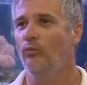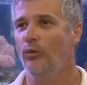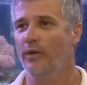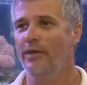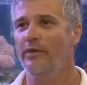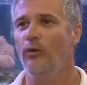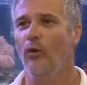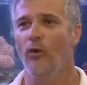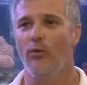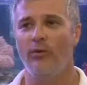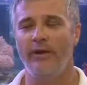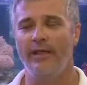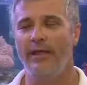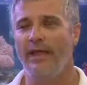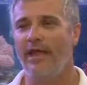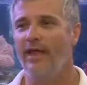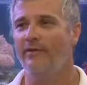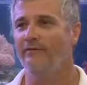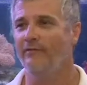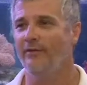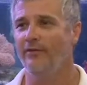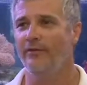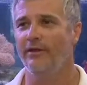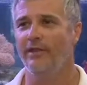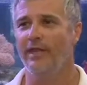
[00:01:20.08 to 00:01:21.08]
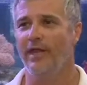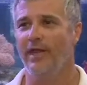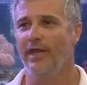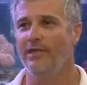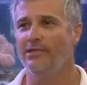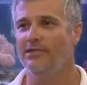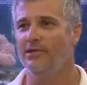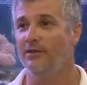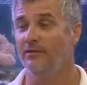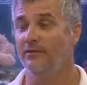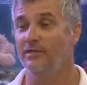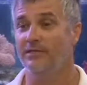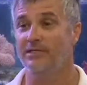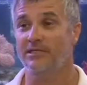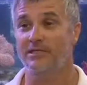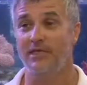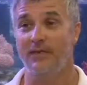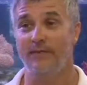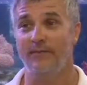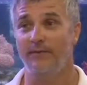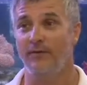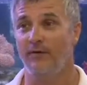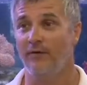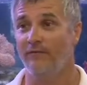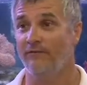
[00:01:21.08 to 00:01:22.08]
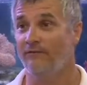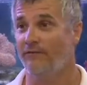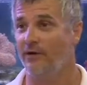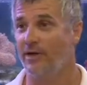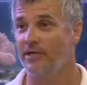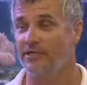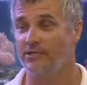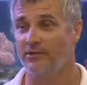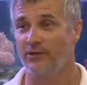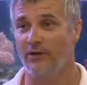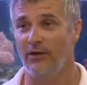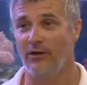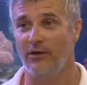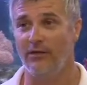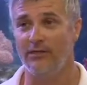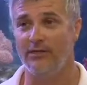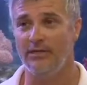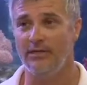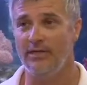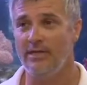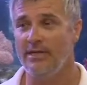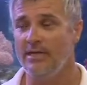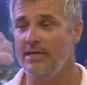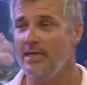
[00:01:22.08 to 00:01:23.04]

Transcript: We already have Irukandji on the tip of Fraser Island.